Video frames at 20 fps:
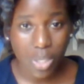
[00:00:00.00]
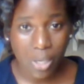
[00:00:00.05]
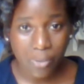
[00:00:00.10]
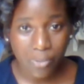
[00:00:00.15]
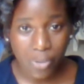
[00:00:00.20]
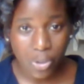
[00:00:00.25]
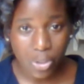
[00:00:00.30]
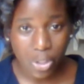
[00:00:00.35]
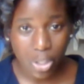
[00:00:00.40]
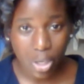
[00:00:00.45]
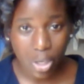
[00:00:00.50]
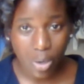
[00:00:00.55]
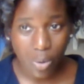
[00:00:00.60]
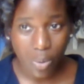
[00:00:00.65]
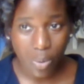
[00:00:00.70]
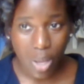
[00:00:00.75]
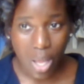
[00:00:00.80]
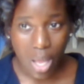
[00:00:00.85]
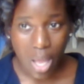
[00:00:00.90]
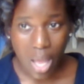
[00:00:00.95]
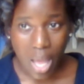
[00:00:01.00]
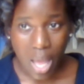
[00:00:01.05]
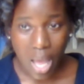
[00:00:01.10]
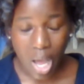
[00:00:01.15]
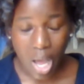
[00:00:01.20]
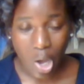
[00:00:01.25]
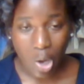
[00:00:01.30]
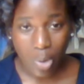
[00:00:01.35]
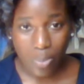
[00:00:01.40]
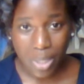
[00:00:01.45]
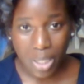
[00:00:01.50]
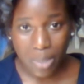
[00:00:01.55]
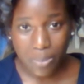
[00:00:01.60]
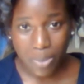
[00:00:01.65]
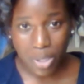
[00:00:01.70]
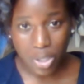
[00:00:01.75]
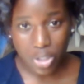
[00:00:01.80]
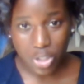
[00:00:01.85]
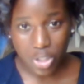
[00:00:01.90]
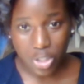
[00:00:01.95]
never know how many
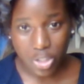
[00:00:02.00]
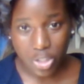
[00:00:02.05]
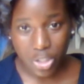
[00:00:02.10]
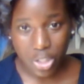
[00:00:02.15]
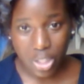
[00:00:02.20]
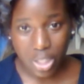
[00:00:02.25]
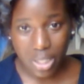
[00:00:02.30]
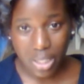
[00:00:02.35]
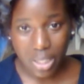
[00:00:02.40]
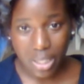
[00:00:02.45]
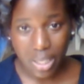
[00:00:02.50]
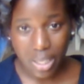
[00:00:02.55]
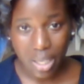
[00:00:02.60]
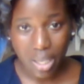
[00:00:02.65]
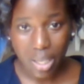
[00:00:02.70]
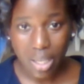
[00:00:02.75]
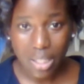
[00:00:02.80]
purchases you're going to get.